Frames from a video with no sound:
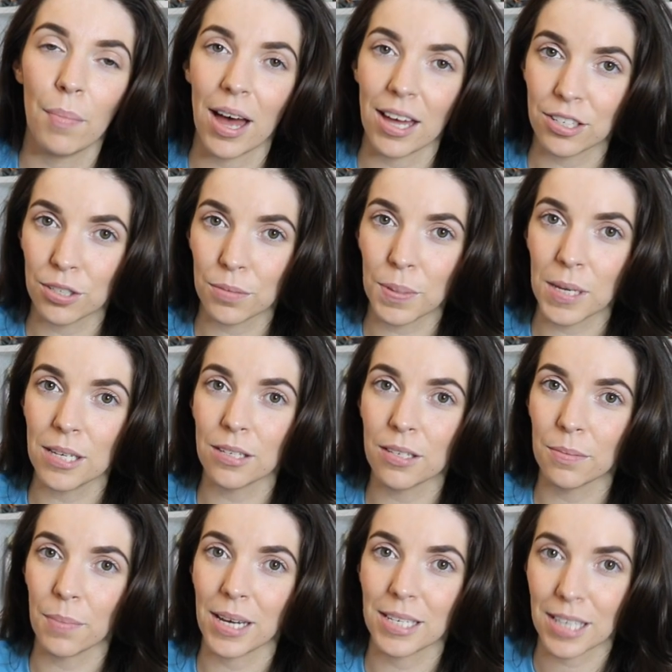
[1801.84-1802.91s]
masterpiece
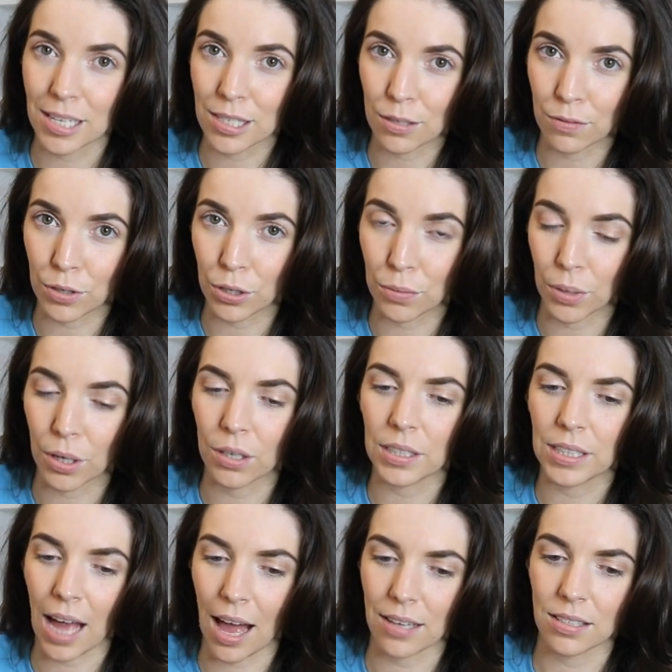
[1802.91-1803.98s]
to my sense of humor?
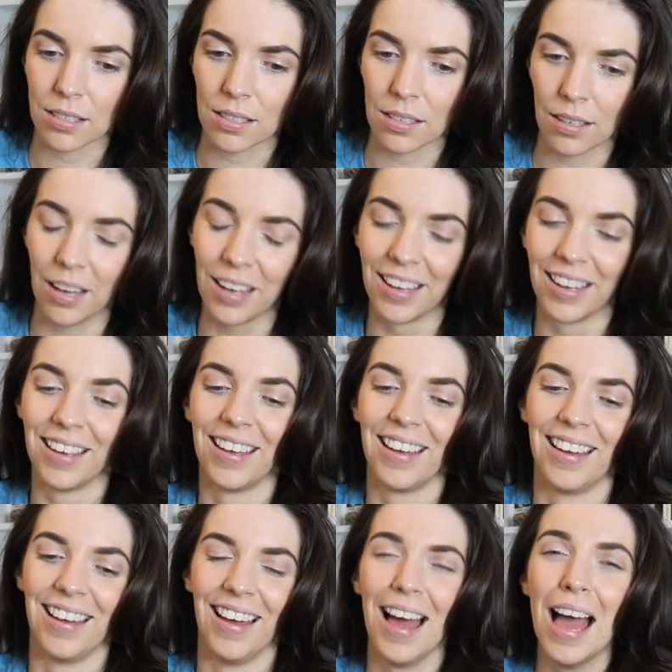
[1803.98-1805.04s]
Yes.
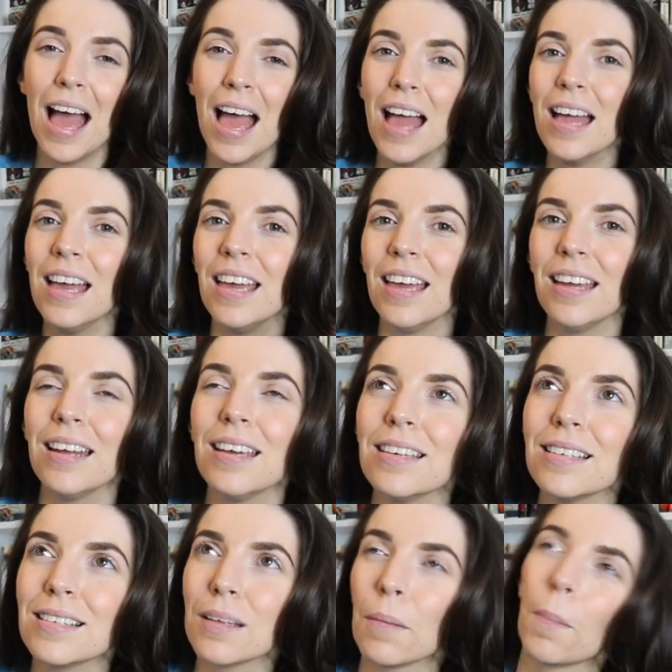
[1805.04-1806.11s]
It
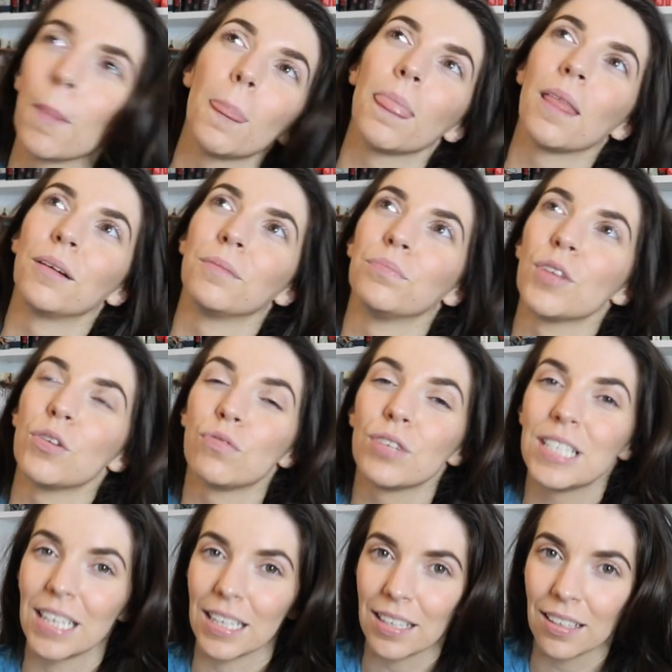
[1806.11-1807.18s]
is
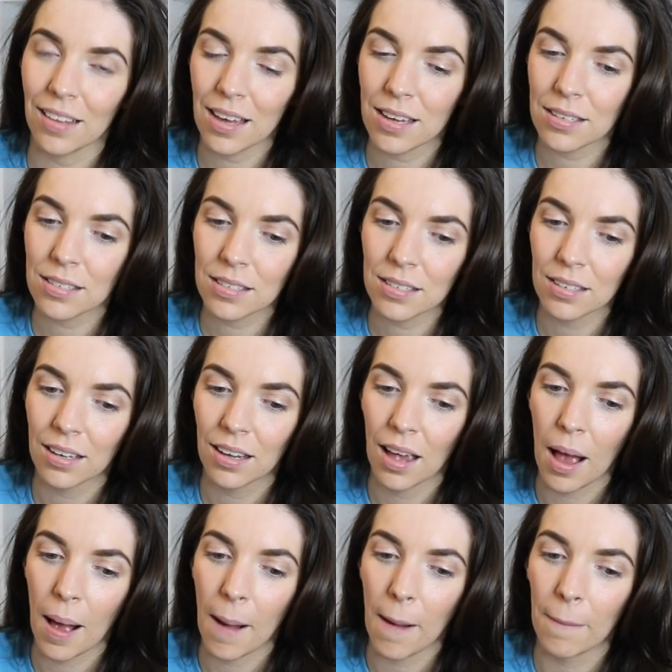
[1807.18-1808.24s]
ridiculous,
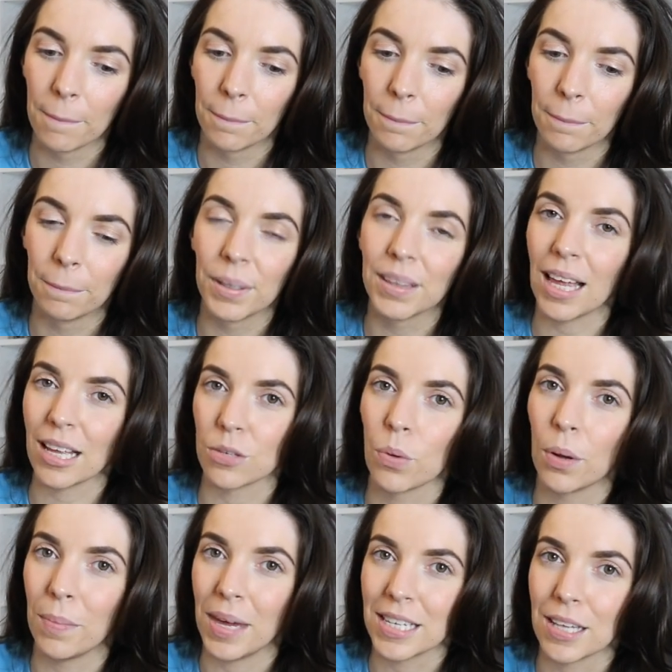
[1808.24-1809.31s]
but that's
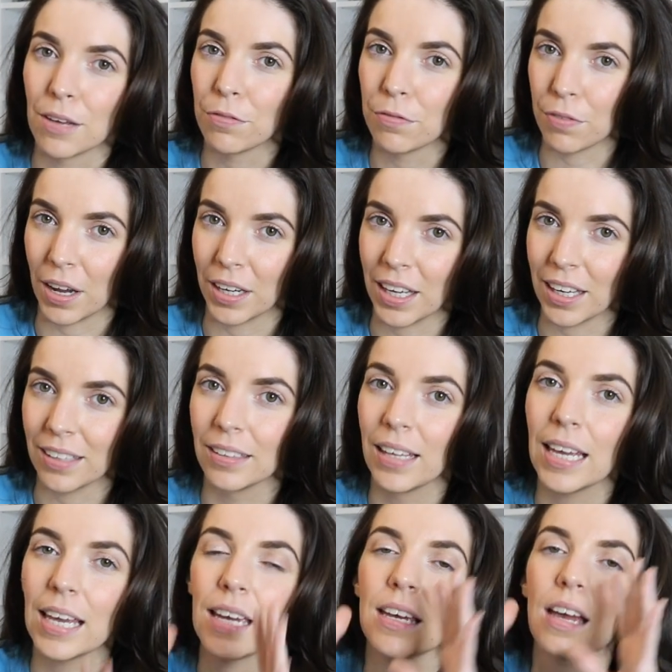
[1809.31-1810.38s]
what makes it funny.
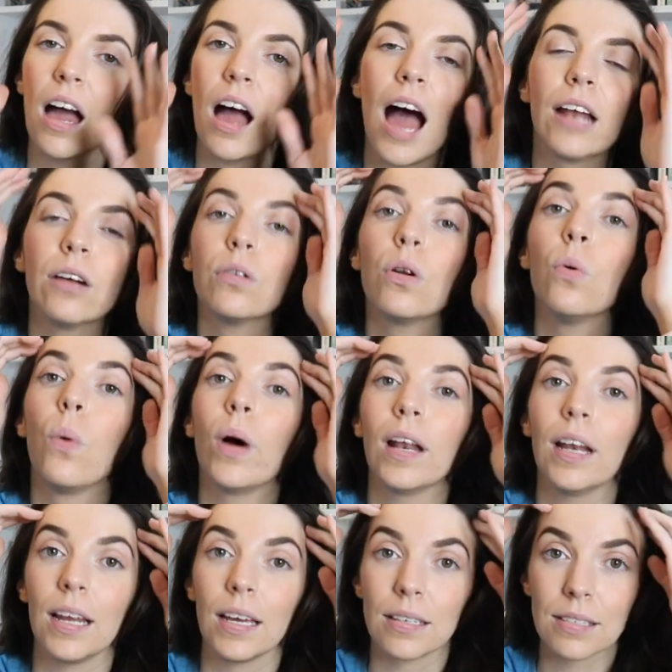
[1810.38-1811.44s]
Like, it, I don't know what
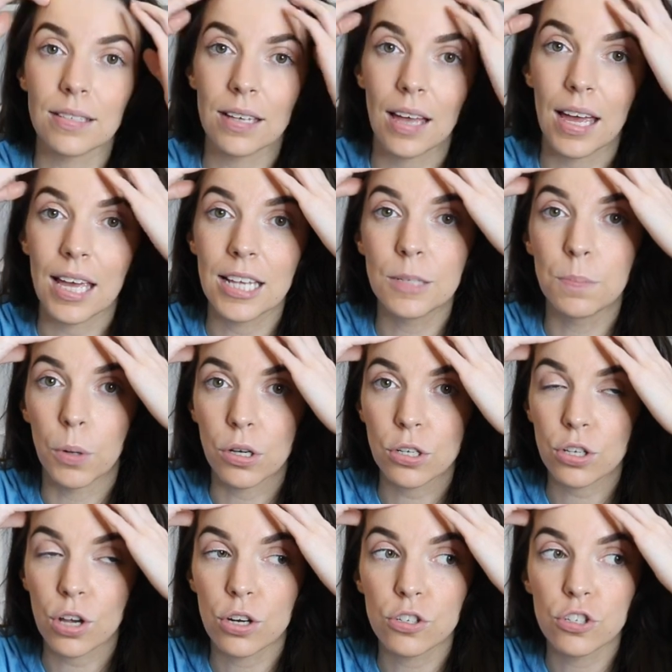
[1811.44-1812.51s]
it is. His
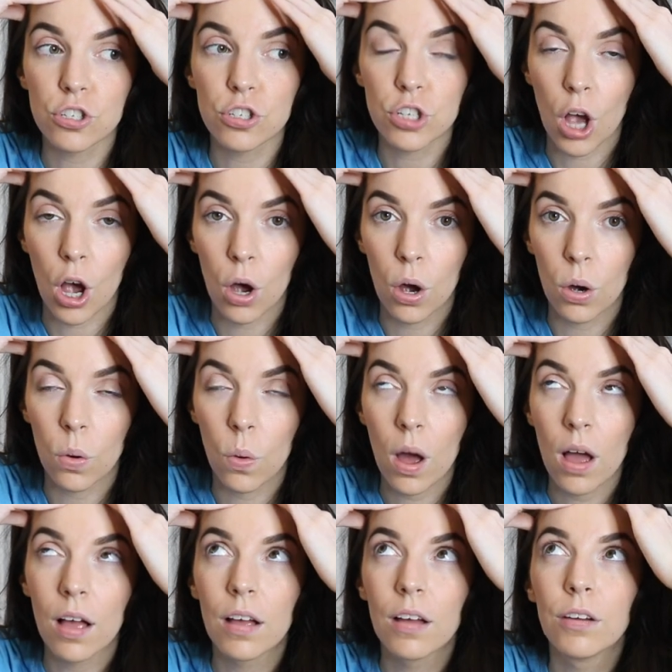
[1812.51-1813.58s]
books are
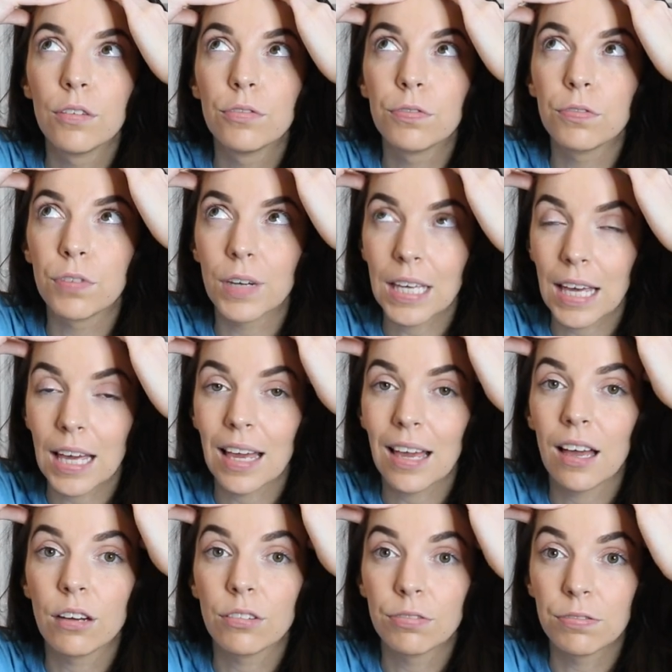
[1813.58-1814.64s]
so
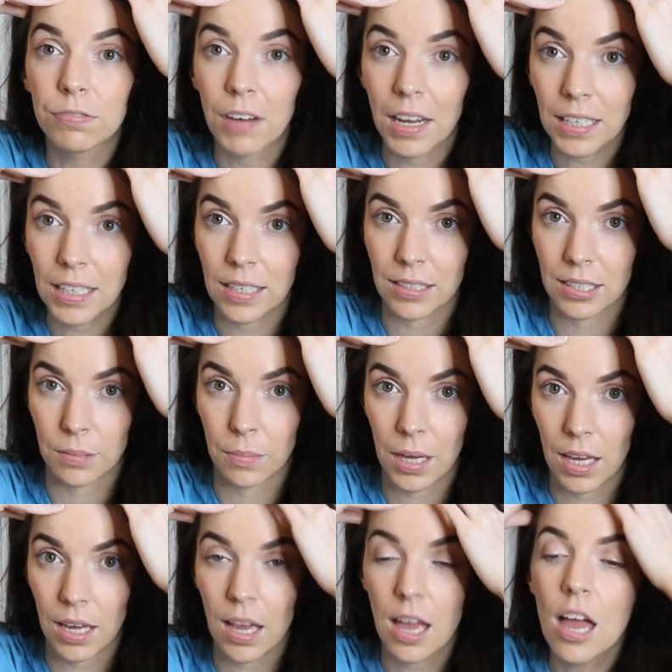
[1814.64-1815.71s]
freaking funny to
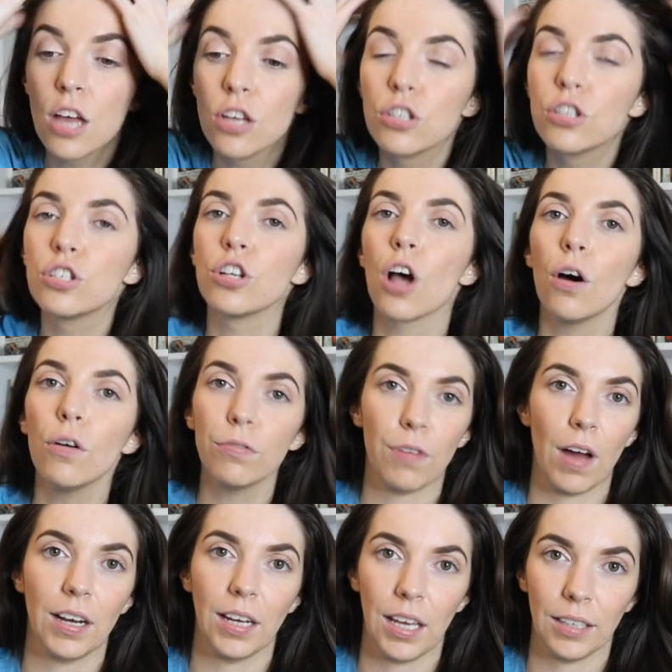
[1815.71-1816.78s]
me. So
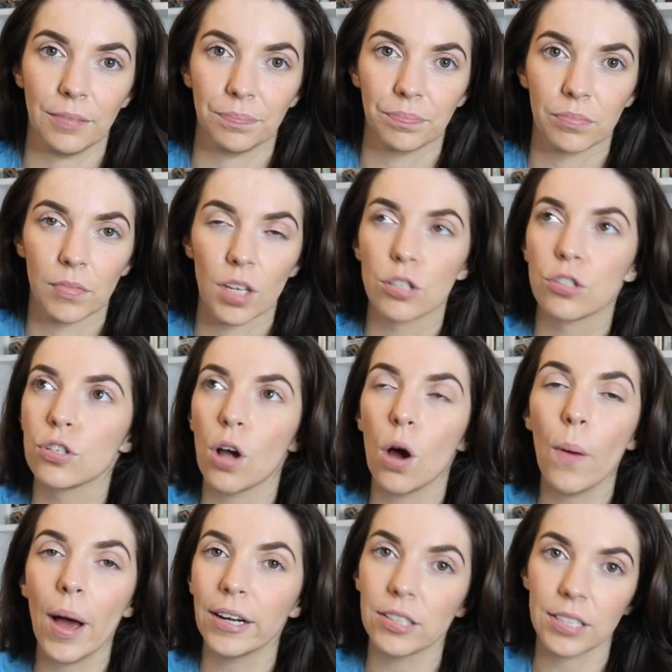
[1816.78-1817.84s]
funny.
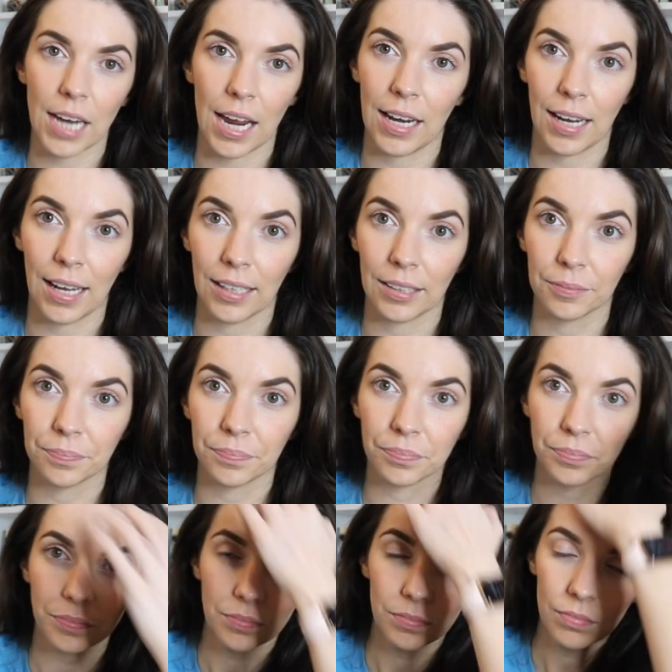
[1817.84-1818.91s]
So entertaining.
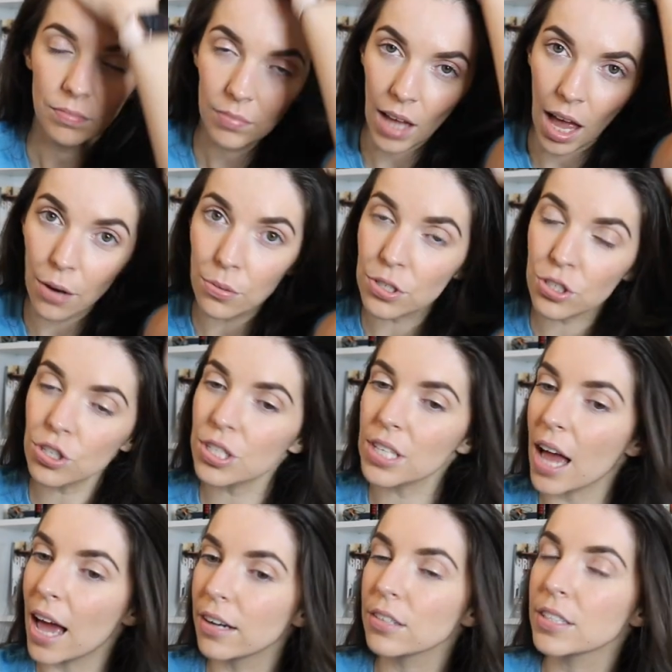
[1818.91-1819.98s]
I was
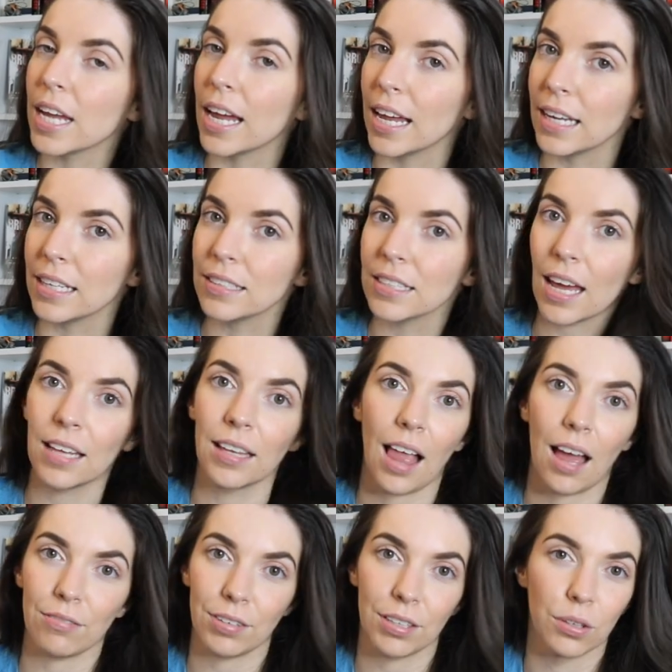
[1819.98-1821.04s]
just entertained and
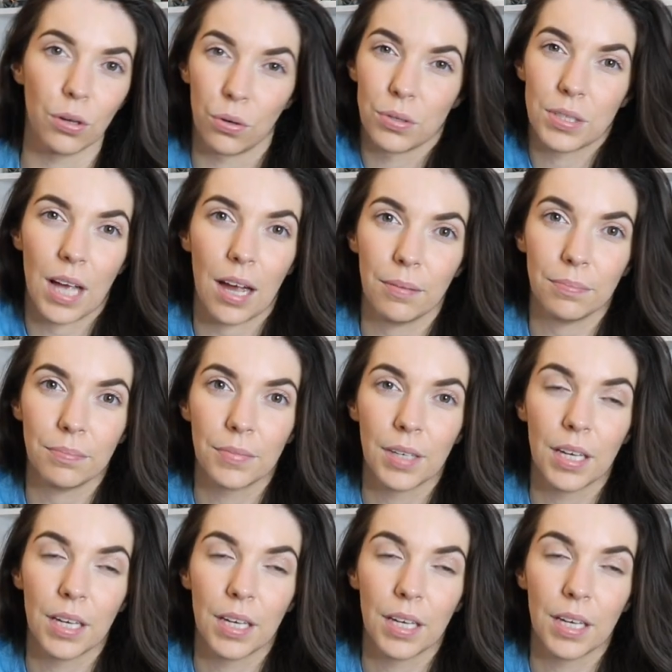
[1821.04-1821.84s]
laughing the whole time.